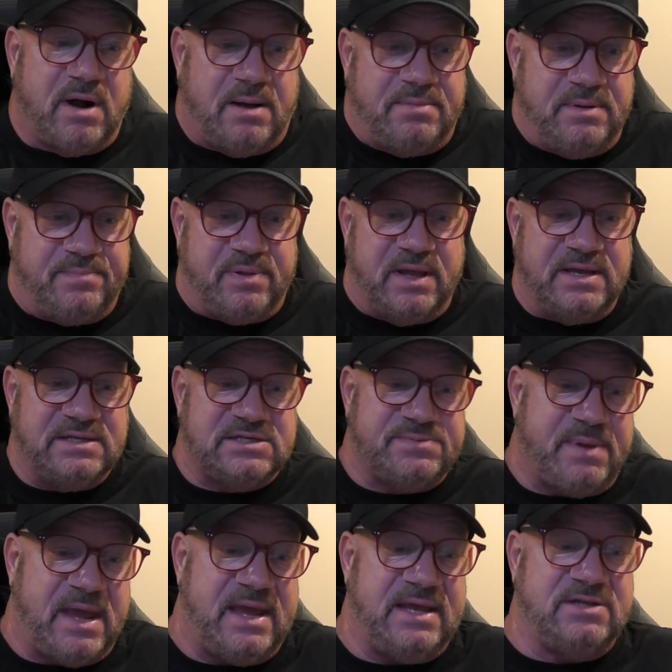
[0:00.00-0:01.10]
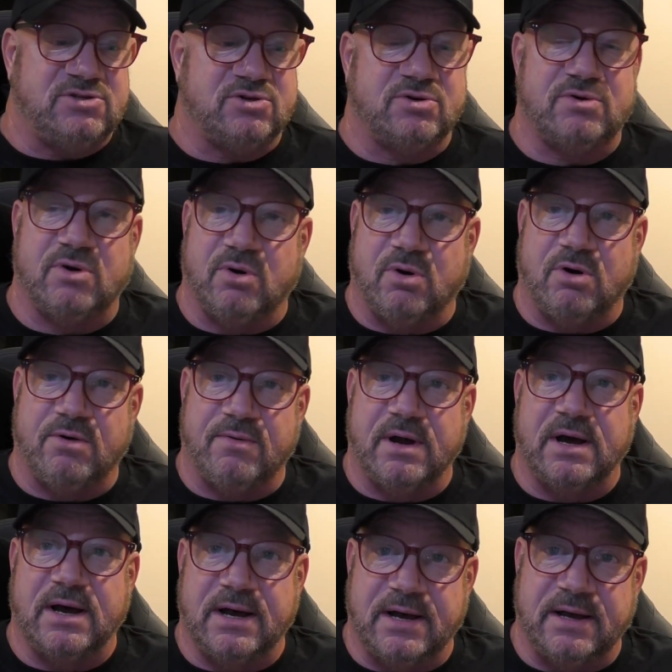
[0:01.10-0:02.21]
Probably playing spades or, or
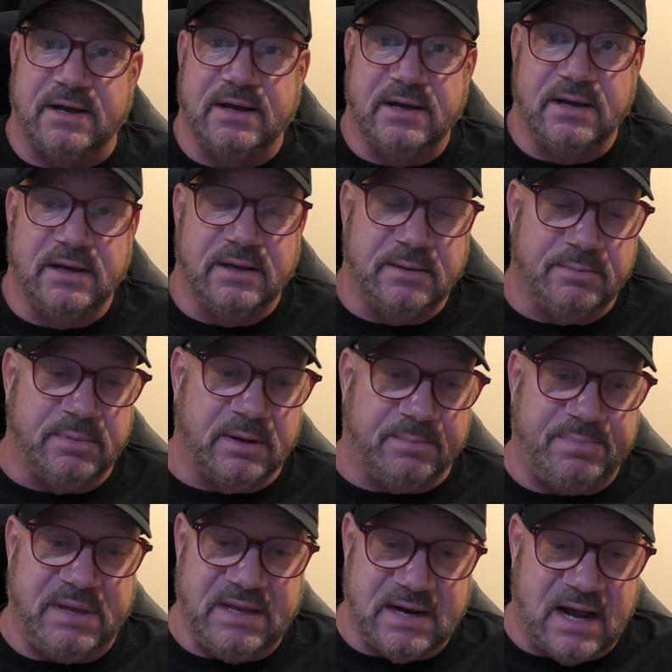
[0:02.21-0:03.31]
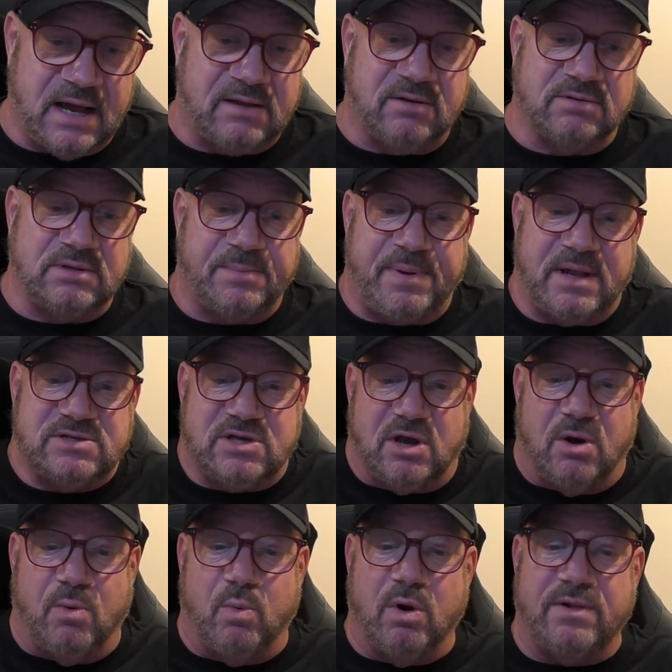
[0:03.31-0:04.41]
uh, uh, pinochle, depending
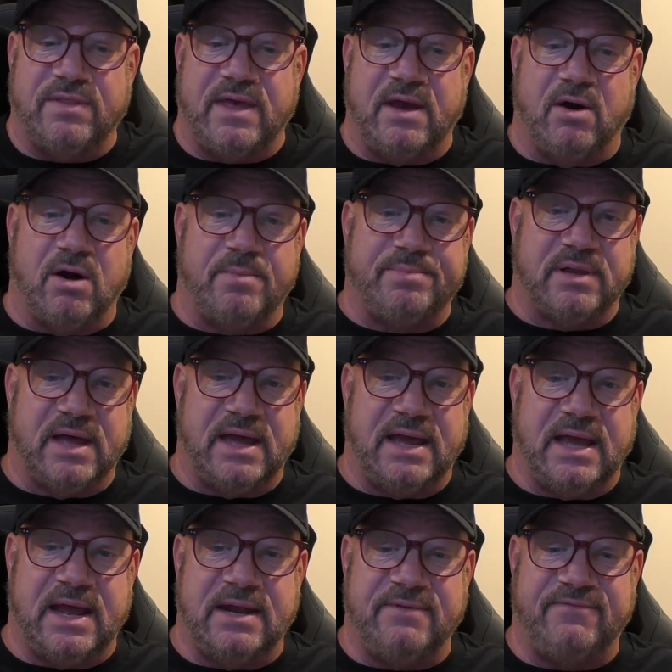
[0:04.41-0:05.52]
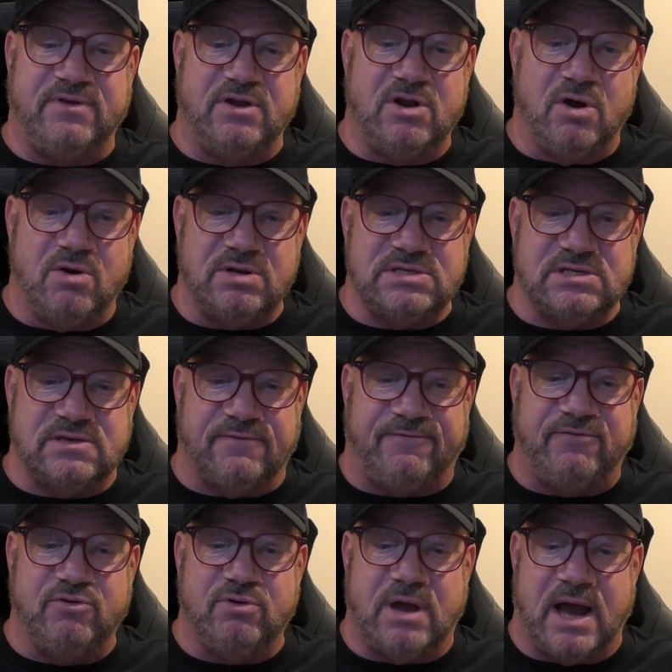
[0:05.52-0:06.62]
on what they are playing. And if you notice, there's a
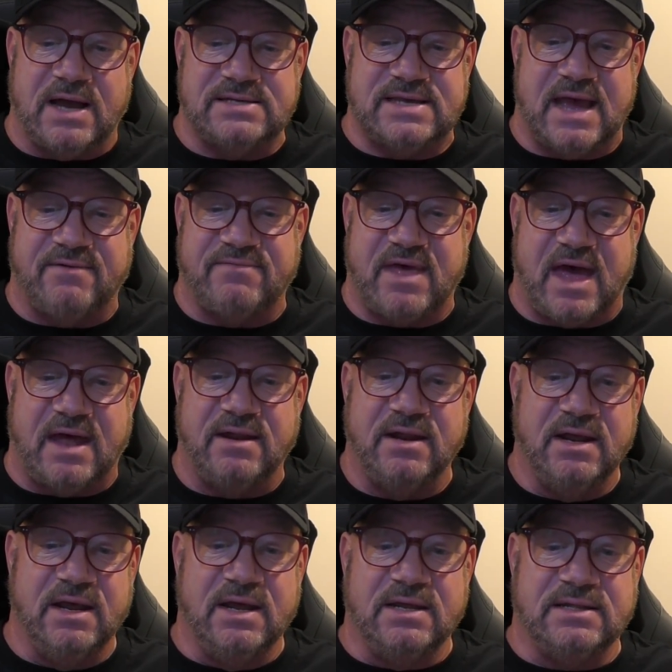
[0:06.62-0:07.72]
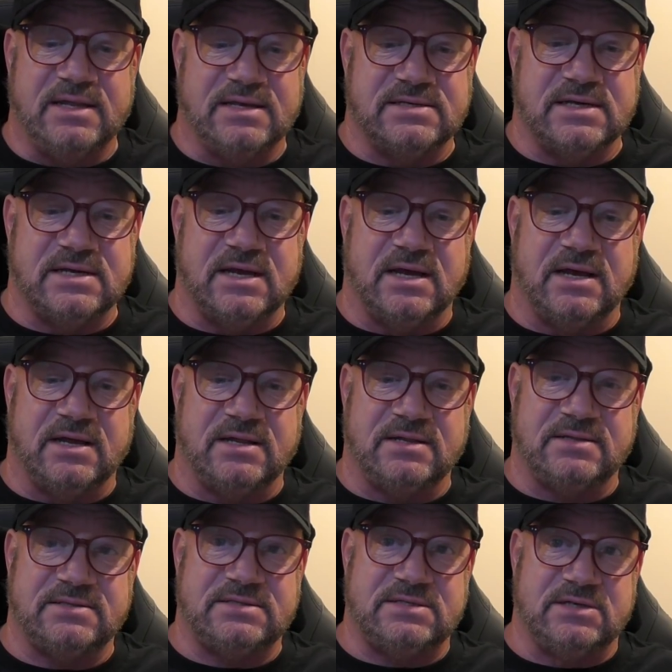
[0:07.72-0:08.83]
few guys have that. There's a, a
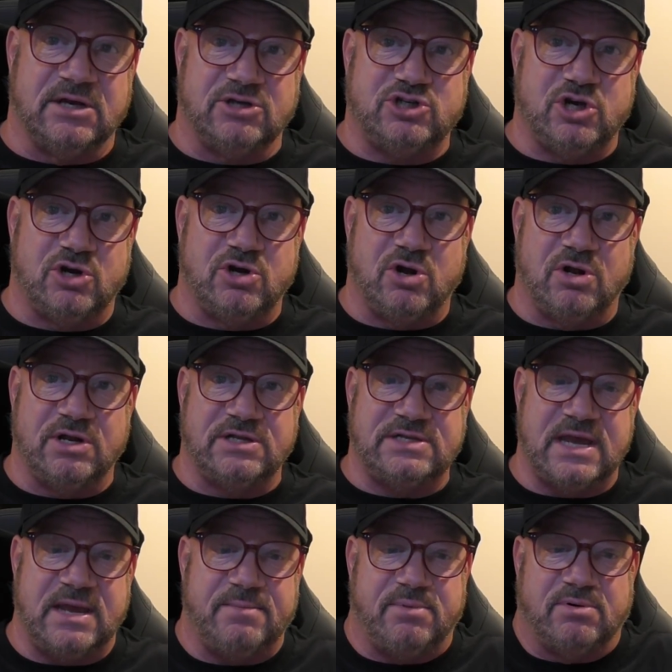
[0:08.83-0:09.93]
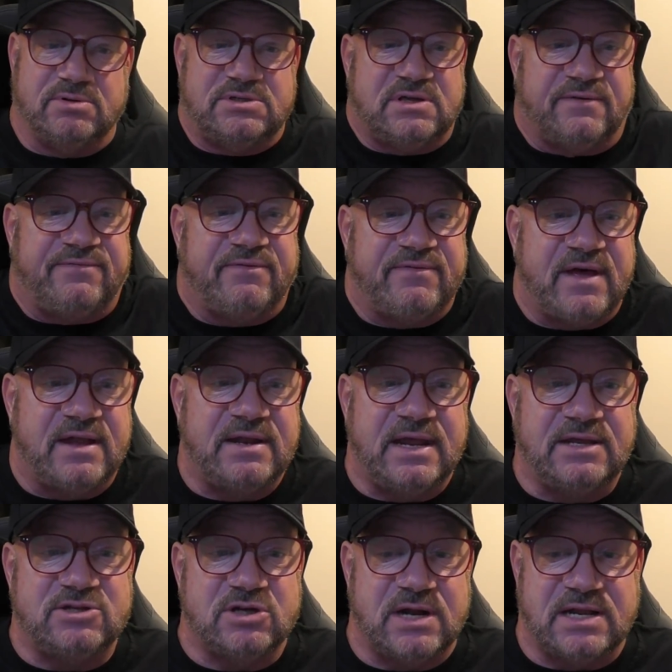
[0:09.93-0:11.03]
a shirt on the table and stuff of that
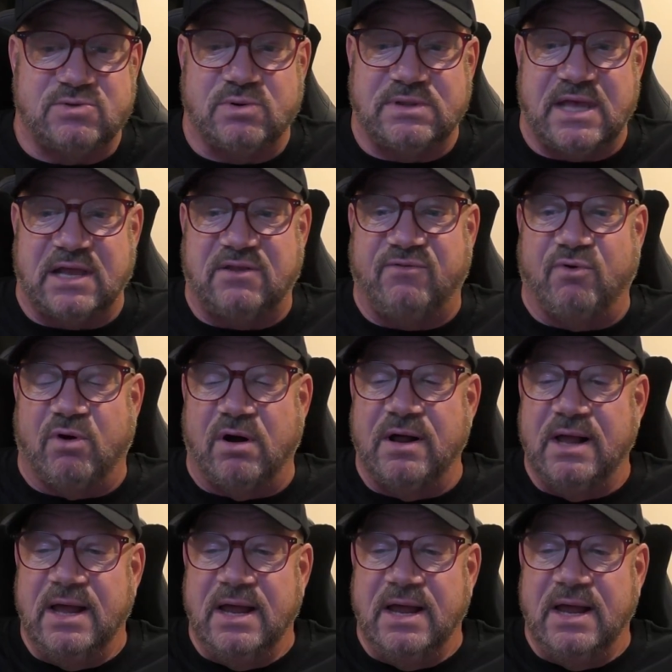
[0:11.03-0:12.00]
nature. That's what that's for.